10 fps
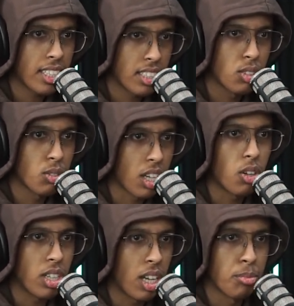That you was like,
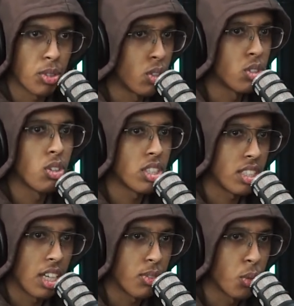okay, I'm going to listen
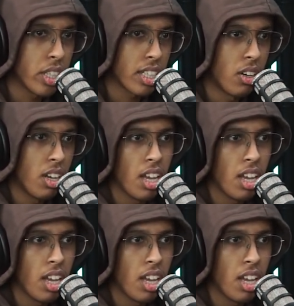every week now?